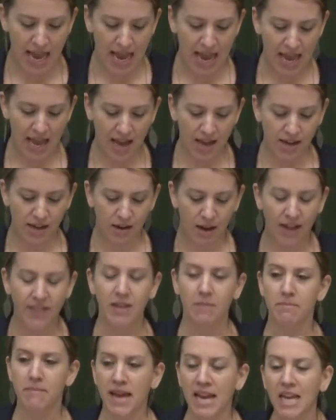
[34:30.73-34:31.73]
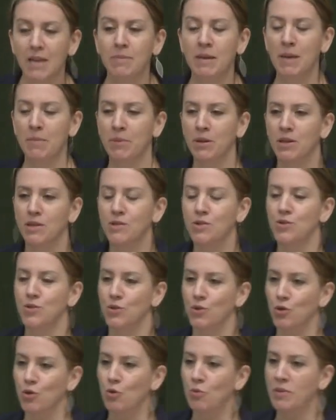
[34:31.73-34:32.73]
And I think many people
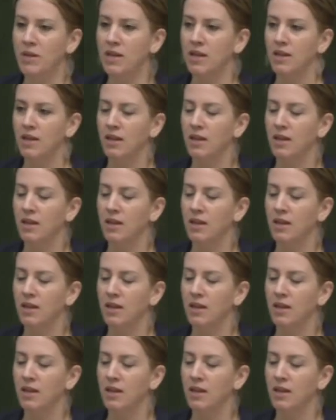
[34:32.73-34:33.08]
assume